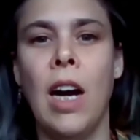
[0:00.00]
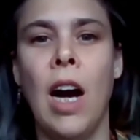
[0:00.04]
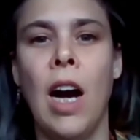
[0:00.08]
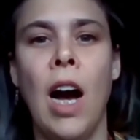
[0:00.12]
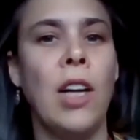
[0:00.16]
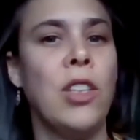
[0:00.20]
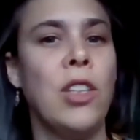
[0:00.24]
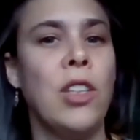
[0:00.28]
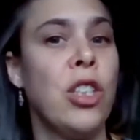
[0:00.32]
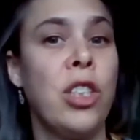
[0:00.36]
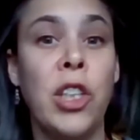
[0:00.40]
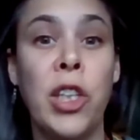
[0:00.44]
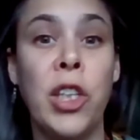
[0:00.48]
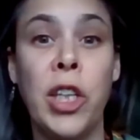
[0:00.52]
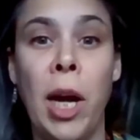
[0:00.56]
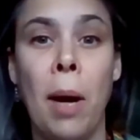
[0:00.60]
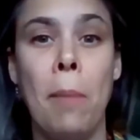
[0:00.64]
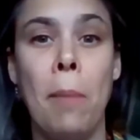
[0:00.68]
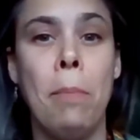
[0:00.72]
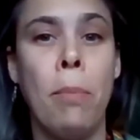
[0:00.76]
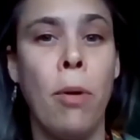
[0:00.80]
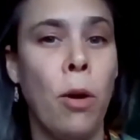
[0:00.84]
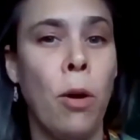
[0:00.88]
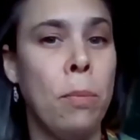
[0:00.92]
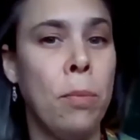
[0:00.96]
just look it up,
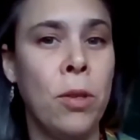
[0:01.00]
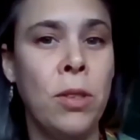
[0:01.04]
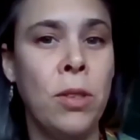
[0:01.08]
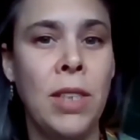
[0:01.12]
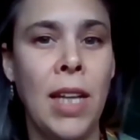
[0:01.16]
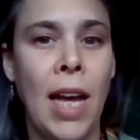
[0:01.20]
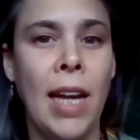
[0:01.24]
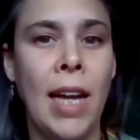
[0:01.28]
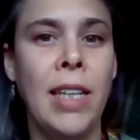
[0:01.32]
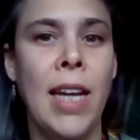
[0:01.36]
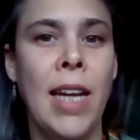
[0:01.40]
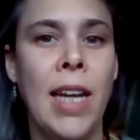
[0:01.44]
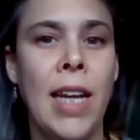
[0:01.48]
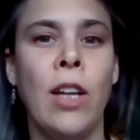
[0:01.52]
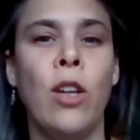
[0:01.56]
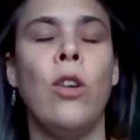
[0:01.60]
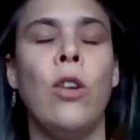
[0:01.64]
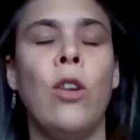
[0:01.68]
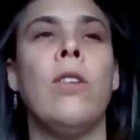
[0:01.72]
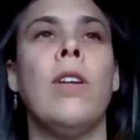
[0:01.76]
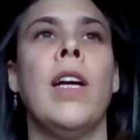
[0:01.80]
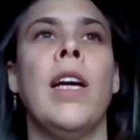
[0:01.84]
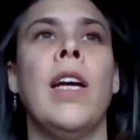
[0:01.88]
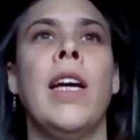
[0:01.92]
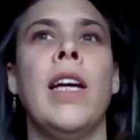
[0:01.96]
purple dead
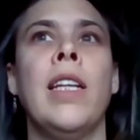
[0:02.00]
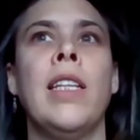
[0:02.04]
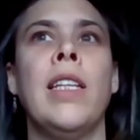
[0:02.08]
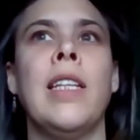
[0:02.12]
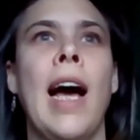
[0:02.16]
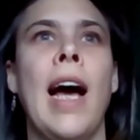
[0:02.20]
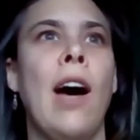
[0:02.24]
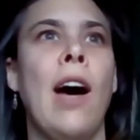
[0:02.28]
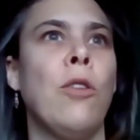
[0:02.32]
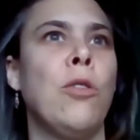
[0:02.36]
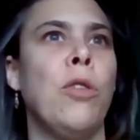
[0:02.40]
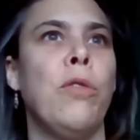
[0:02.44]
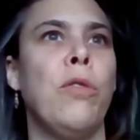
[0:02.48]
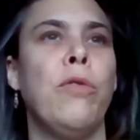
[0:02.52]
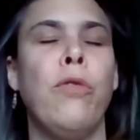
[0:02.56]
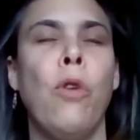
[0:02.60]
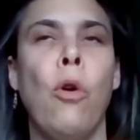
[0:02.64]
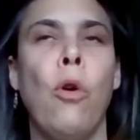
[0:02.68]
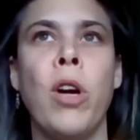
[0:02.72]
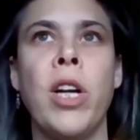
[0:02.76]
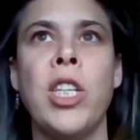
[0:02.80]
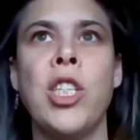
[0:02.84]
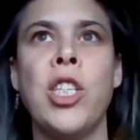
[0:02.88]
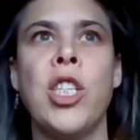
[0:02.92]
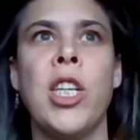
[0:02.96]
nettle, and how to
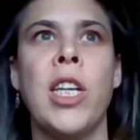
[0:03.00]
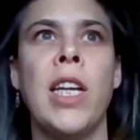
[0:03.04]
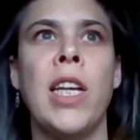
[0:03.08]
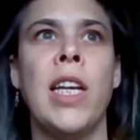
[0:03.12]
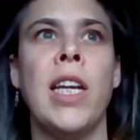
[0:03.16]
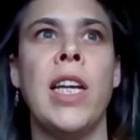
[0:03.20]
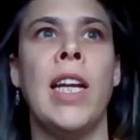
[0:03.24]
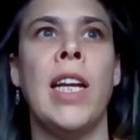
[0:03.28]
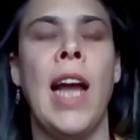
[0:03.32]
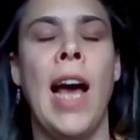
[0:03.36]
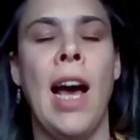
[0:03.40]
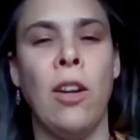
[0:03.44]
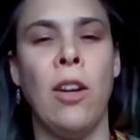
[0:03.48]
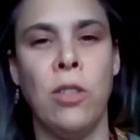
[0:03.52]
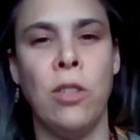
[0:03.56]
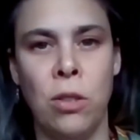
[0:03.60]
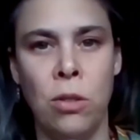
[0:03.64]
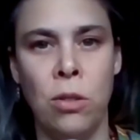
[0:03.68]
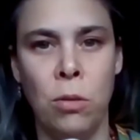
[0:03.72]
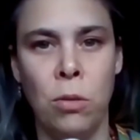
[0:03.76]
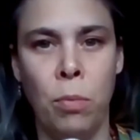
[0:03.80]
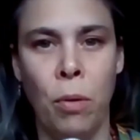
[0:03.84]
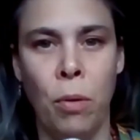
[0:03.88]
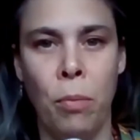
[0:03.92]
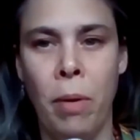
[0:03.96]
forage it and how to
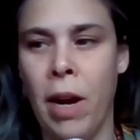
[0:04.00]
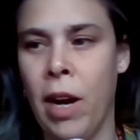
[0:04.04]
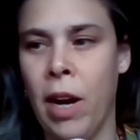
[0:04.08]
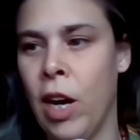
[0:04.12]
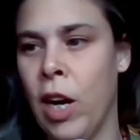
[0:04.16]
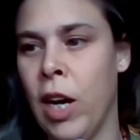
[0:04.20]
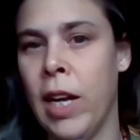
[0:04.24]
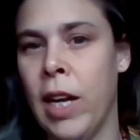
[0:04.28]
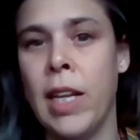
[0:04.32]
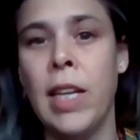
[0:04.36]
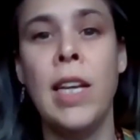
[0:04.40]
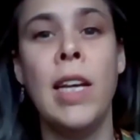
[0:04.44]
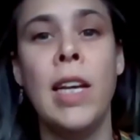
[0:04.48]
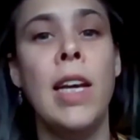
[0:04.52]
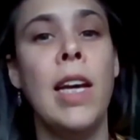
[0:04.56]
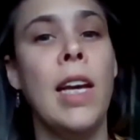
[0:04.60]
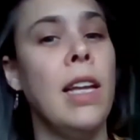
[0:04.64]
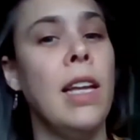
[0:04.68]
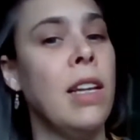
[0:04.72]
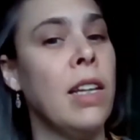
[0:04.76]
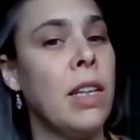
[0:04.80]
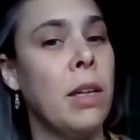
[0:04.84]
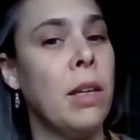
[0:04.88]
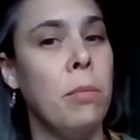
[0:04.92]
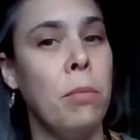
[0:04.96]
prepare it. And
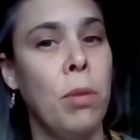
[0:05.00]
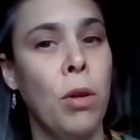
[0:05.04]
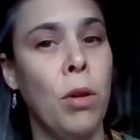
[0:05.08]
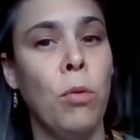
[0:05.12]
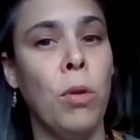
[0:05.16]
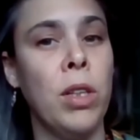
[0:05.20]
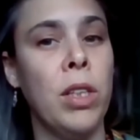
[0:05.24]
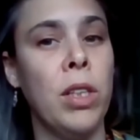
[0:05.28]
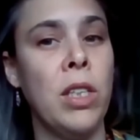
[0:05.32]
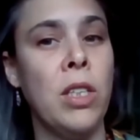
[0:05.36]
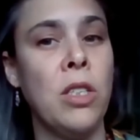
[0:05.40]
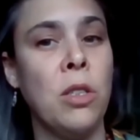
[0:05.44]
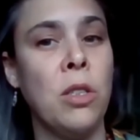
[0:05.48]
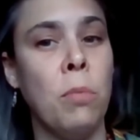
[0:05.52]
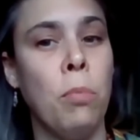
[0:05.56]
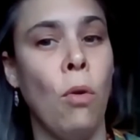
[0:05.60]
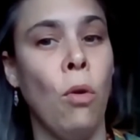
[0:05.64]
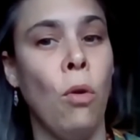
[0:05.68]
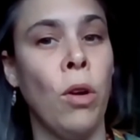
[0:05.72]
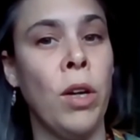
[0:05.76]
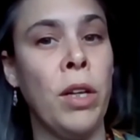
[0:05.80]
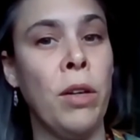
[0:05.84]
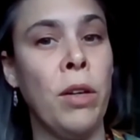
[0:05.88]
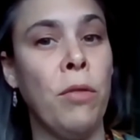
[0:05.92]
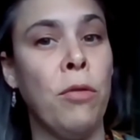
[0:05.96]
it can be really
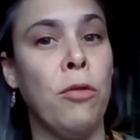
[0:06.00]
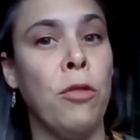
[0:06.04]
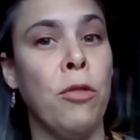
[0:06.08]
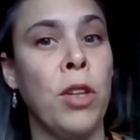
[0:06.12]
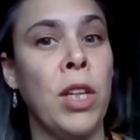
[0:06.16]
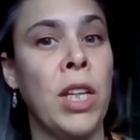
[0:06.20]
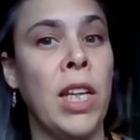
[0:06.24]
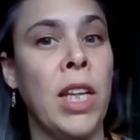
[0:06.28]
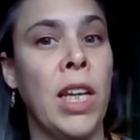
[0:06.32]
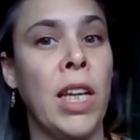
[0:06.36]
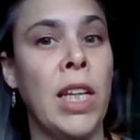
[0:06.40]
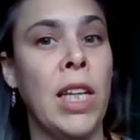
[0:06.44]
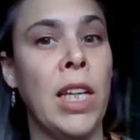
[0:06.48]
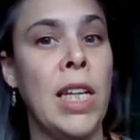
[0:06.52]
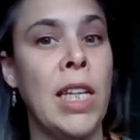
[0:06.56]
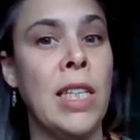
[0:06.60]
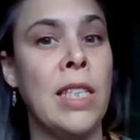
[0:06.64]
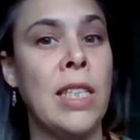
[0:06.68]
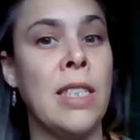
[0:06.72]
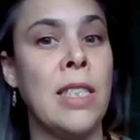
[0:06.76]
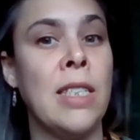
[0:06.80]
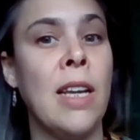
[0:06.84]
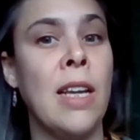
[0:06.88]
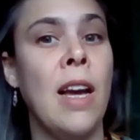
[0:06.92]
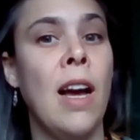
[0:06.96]
supportive for the
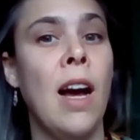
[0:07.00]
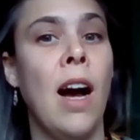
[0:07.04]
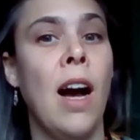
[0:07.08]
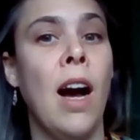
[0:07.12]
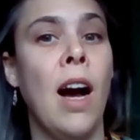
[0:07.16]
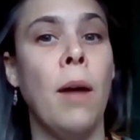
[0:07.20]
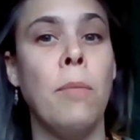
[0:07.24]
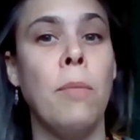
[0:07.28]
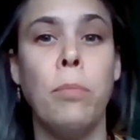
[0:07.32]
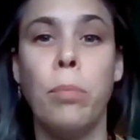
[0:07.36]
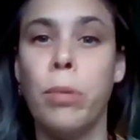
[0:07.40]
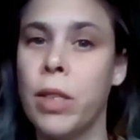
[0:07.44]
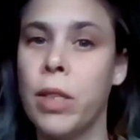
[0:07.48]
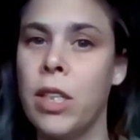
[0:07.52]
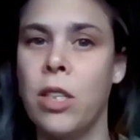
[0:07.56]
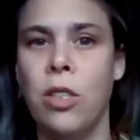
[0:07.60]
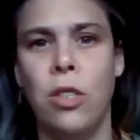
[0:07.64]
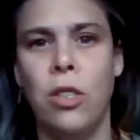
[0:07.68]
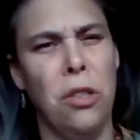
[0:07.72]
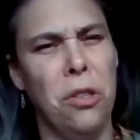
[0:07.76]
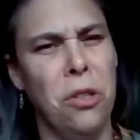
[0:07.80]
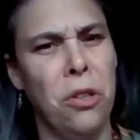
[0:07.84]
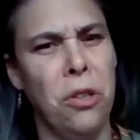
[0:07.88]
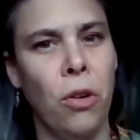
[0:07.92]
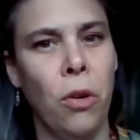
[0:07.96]
kidneys. Please do
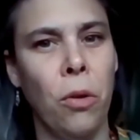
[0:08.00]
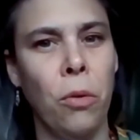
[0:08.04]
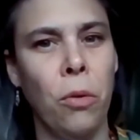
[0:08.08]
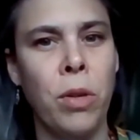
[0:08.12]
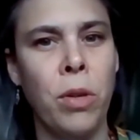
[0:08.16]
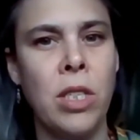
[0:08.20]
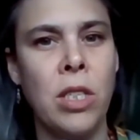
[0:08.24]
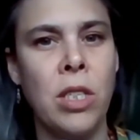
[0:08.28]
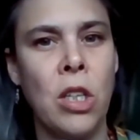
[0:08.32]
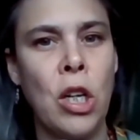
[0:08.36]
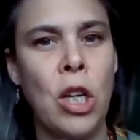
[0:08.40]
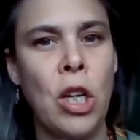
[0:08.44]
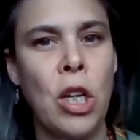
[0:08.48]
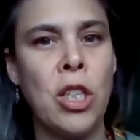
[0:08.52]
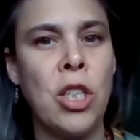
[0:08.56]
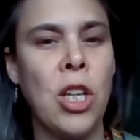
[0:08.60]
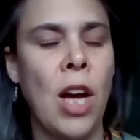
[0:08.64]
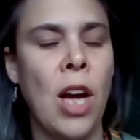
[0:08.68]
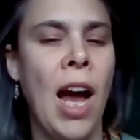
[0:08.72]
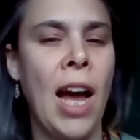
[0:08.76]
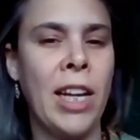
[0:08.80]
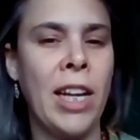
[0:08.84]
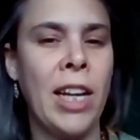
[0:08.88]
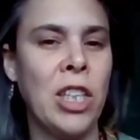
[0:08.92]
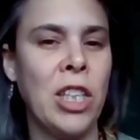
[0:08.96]
your own research.
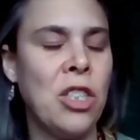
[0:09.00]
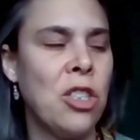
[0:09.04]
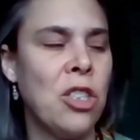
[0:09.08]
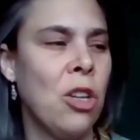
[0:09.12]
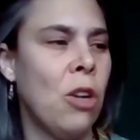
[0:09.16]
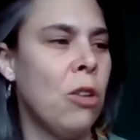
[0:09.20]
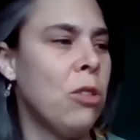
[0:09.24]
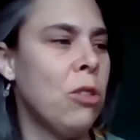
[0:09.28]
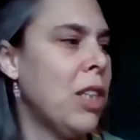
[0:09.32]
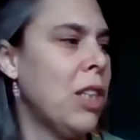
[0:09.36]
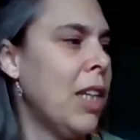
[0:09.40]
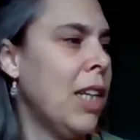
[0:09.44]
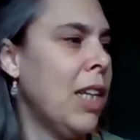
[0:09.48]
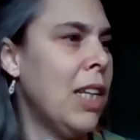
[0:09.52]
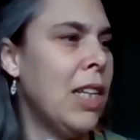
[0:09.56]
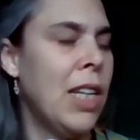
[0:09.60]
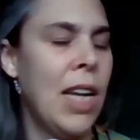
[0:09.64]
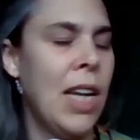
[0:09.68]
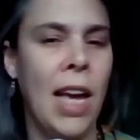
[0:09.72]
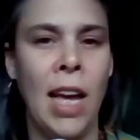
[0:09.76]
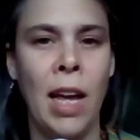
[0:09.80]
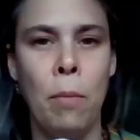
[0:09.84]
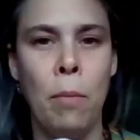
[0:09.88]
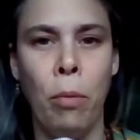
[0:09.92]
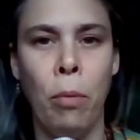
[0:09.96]
I consulted
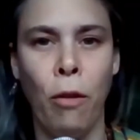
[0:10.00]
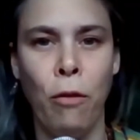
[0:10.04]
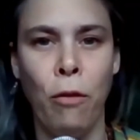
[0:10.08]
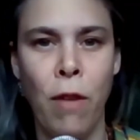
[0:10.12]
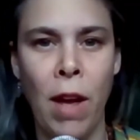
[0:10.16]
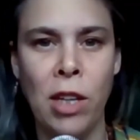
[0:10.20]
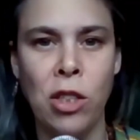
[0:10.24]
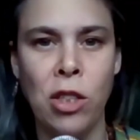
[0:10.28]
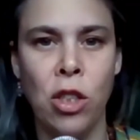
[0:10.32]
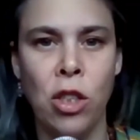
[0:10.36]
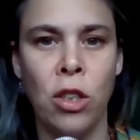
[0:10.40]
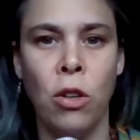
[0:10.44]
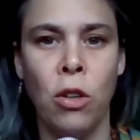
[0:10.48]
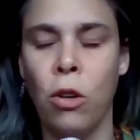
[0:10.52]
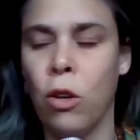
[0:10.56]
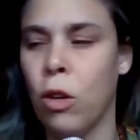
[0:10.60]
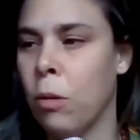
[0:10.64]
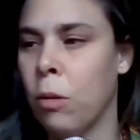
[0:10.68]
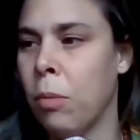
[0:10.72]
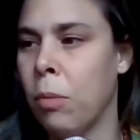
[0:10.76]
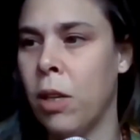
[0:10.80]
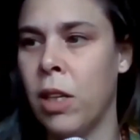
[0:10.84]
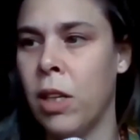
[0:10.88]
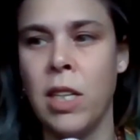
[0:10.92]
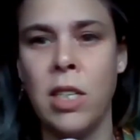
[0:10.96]
a professional
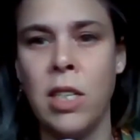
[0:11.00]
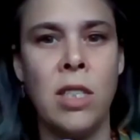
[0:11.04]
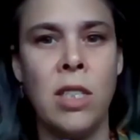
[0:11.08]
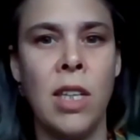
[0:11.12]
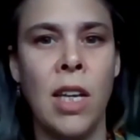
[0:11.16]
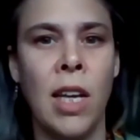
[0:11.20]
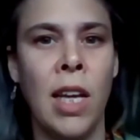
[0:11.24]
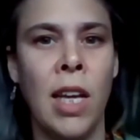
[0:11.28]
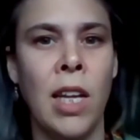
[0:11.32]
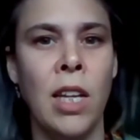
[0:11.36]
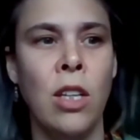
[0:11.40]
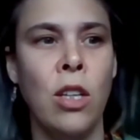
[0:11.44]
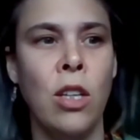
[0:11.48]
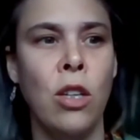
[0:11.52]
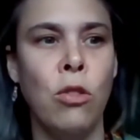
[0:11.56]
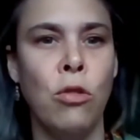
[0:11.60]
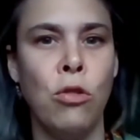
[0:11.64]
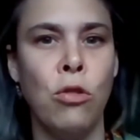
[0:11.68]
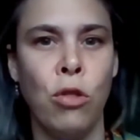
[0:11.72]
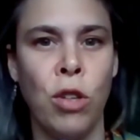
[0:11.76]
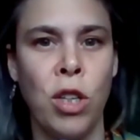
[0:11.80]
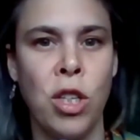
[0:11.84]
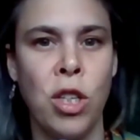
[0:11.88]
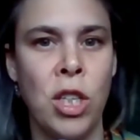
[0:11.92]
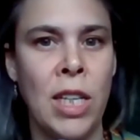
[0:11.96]
herbalist and
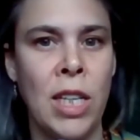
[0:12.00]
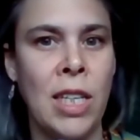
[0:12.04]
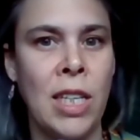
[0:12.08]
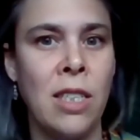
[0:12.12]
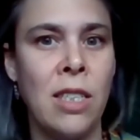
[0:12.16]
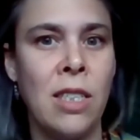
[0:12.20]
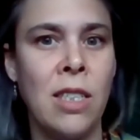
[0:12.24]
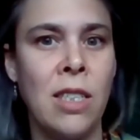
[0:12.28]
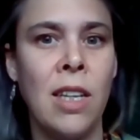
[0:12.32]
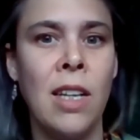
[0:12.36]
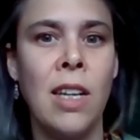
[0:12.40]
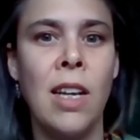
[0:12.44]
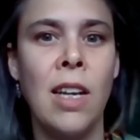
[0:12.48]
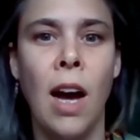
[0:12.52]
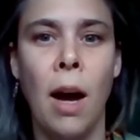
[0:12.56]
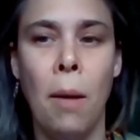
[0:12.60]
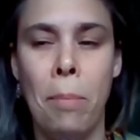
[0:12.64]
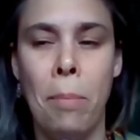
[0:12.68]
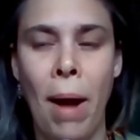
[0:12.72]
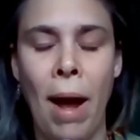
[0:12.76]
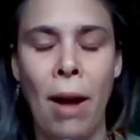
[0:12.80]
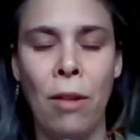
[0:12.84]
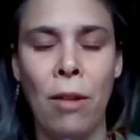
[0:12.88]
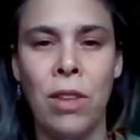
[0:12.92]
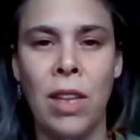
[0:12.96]
nutritionist
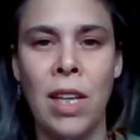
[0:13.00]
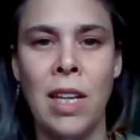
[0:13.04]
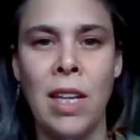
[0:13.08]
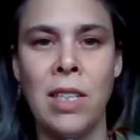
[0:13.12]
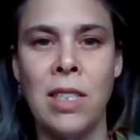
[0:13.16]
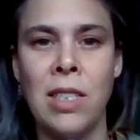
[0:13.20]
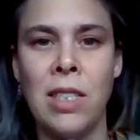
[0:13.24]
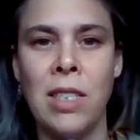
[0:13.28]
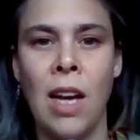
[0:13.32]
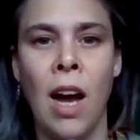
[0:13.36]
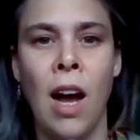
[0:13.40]
about this.